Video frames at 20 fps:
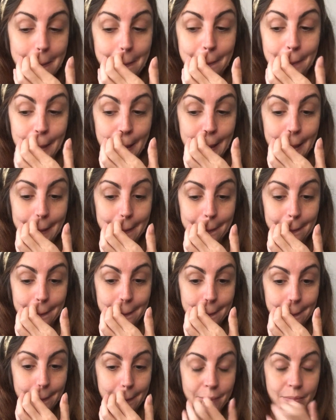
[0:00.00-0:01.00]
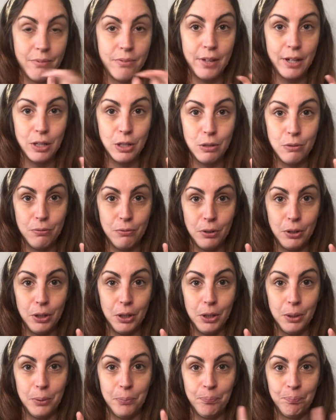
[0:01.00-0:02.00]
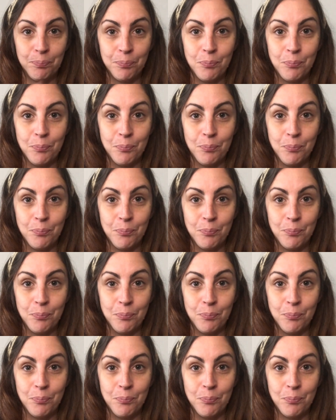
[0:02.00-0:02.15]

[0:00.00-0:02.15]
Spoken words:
But thank you for